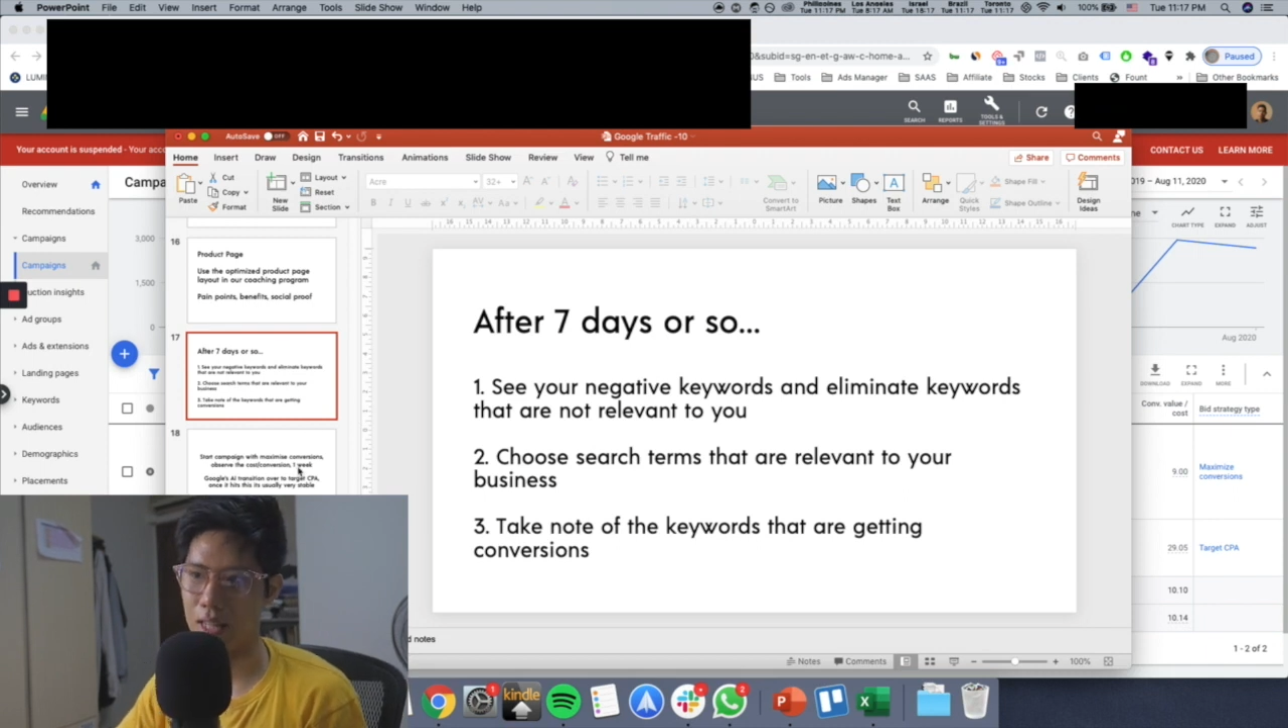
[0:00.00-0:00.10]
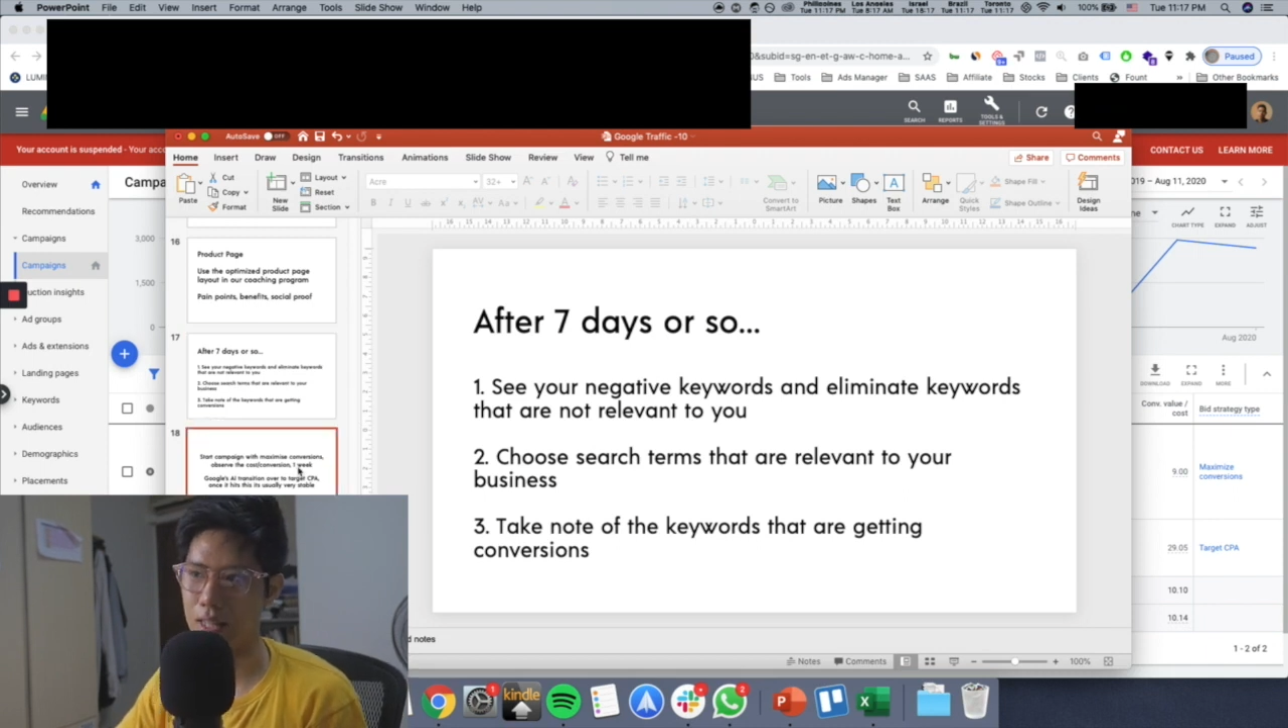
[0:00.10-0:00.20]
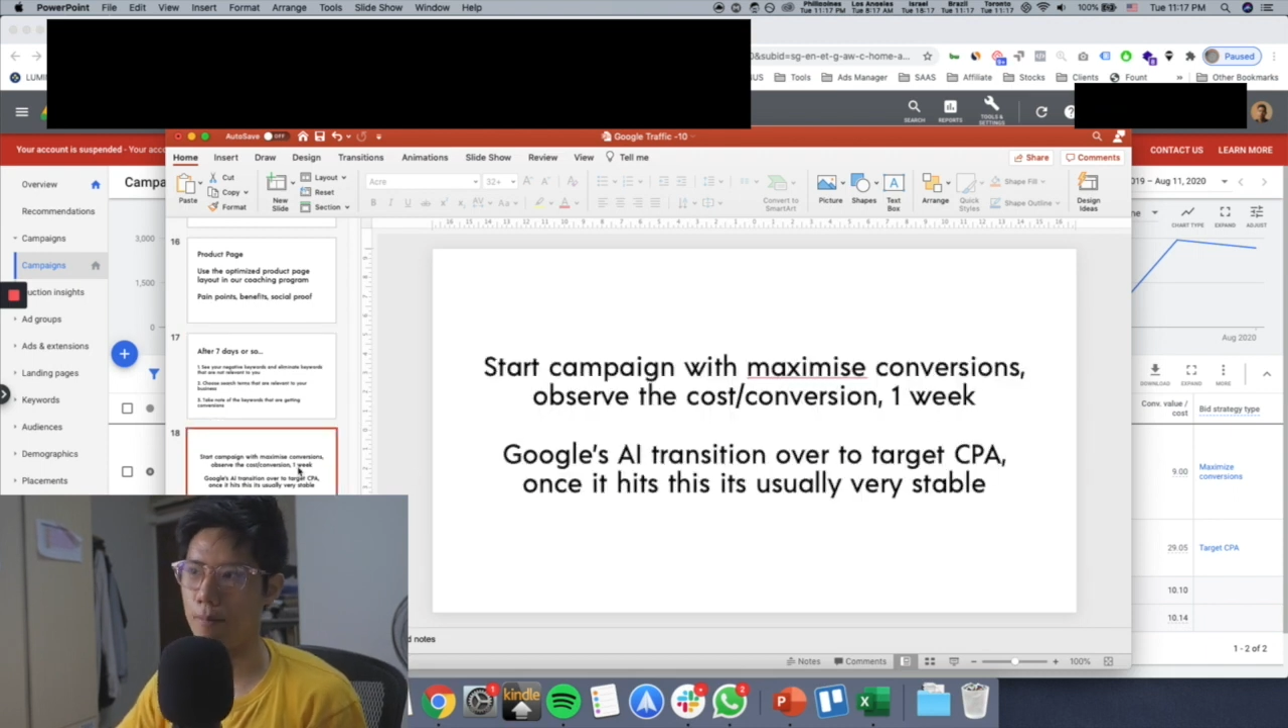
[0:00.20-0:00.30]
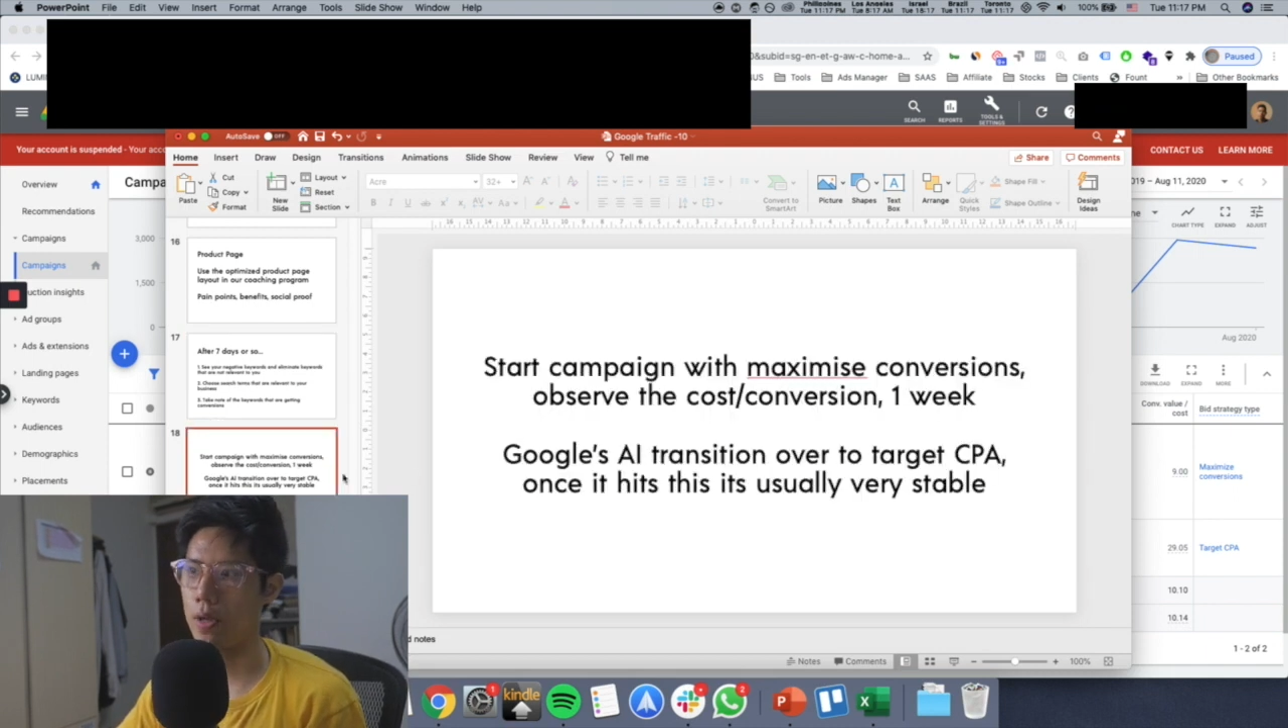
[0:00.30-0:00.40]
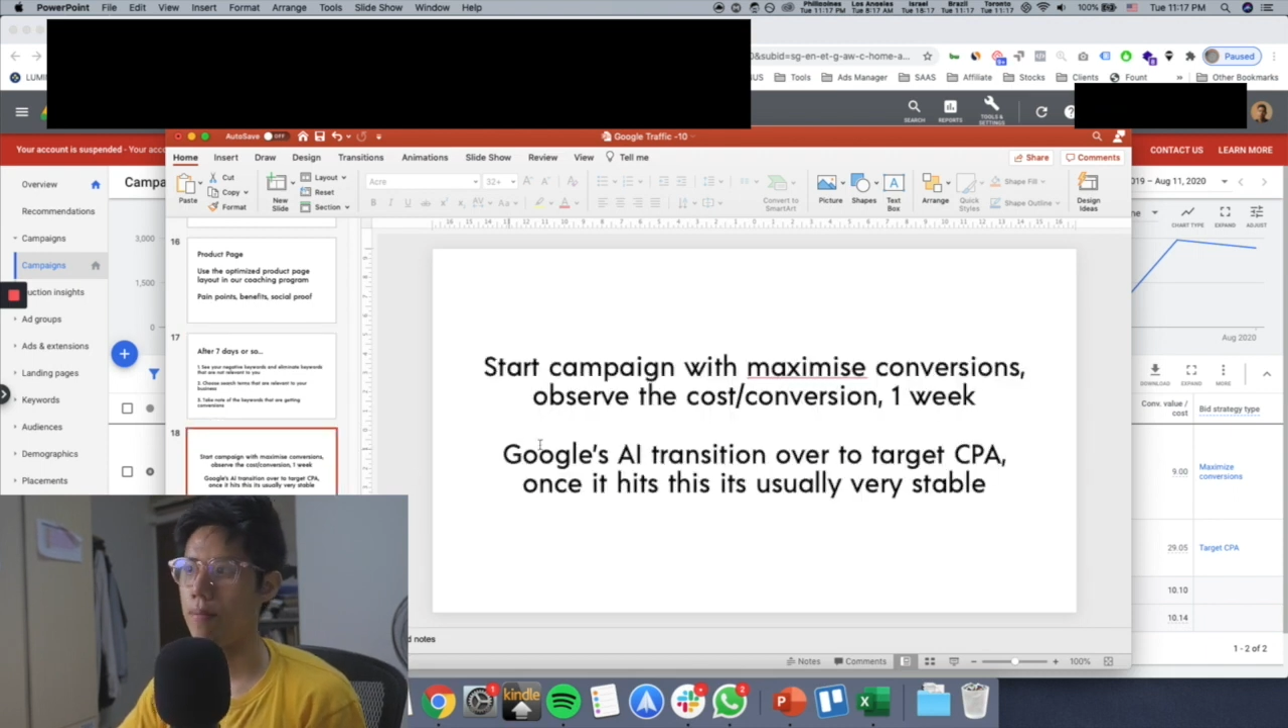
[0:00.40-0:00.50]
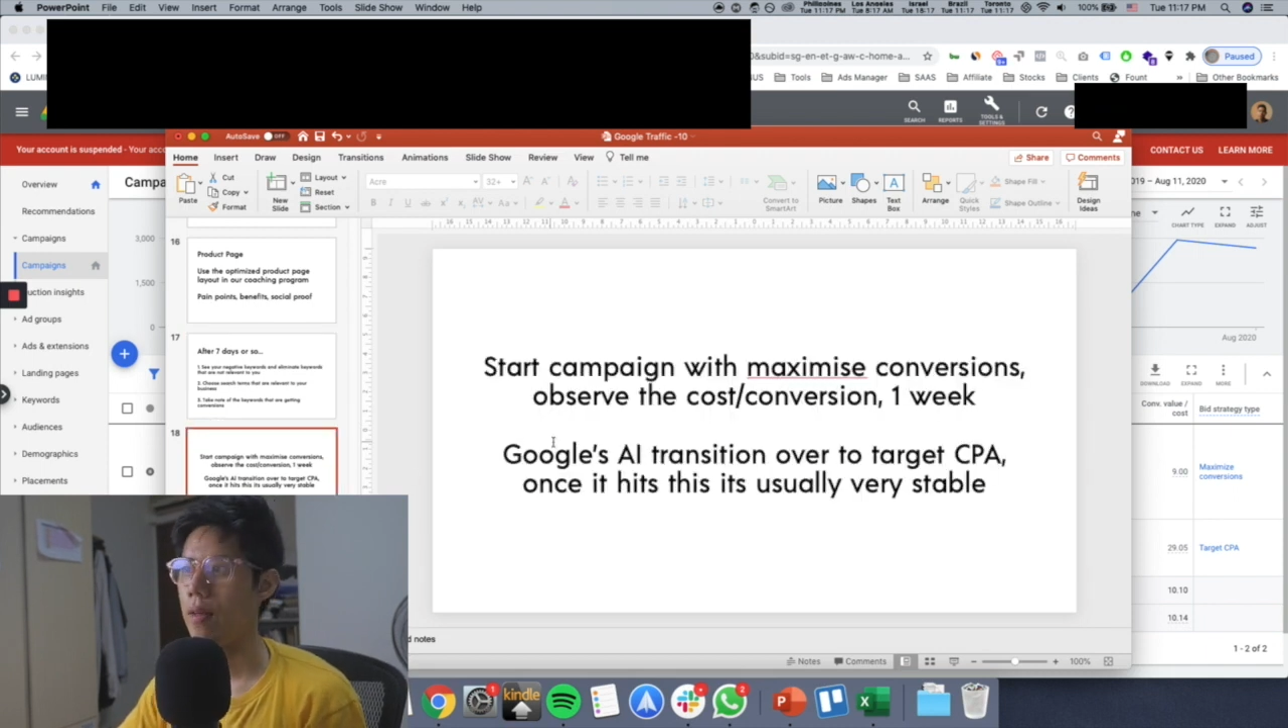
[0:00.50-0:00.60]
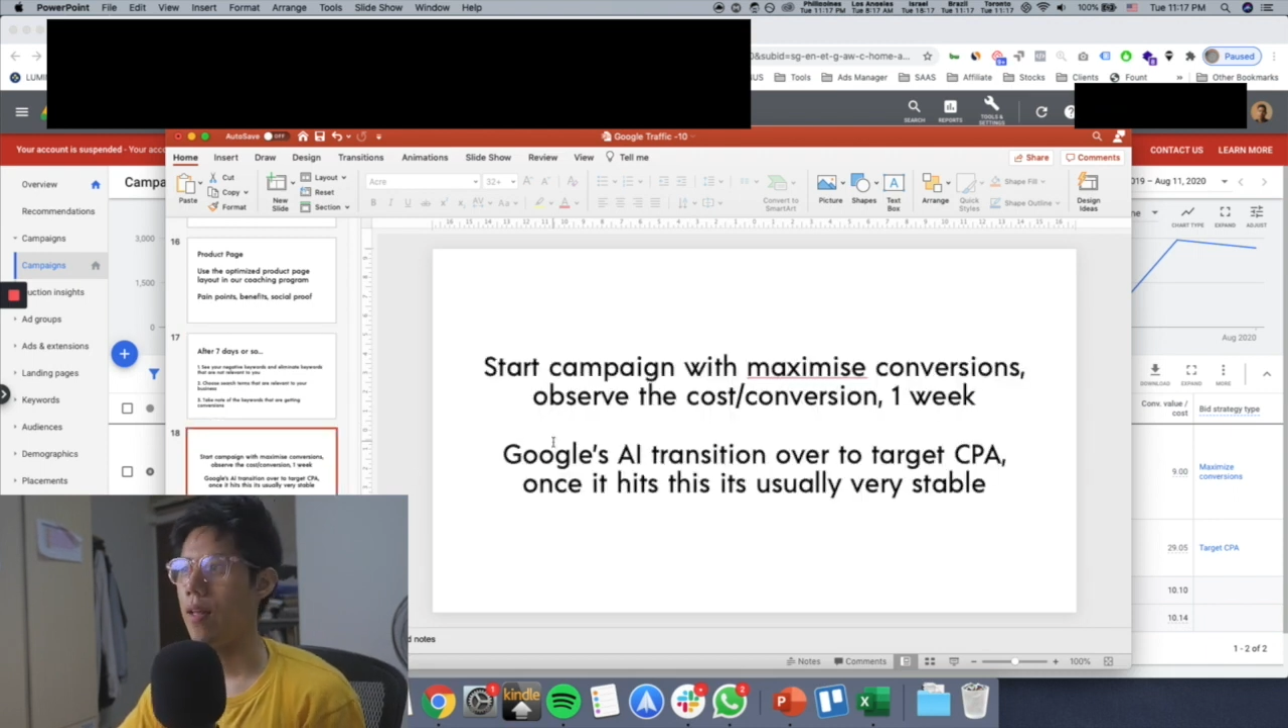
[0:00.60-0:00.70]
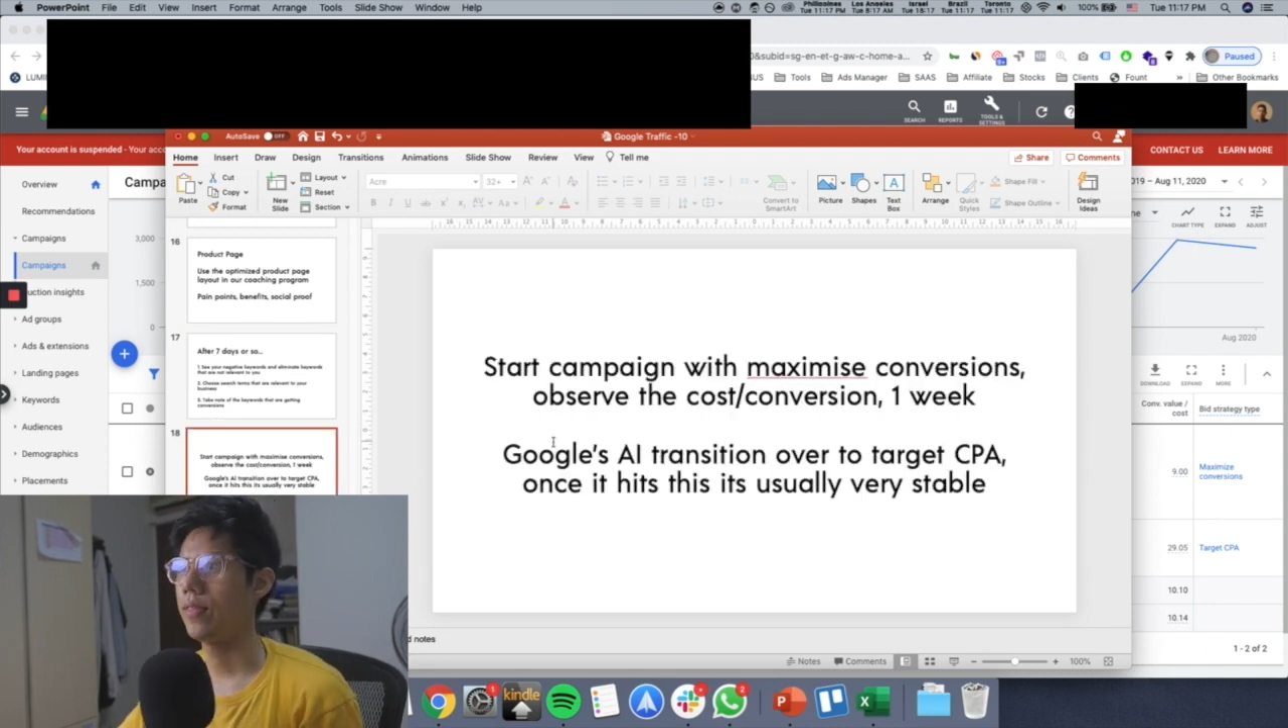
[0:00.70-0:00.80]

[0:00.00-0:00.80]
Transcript: data. Okay.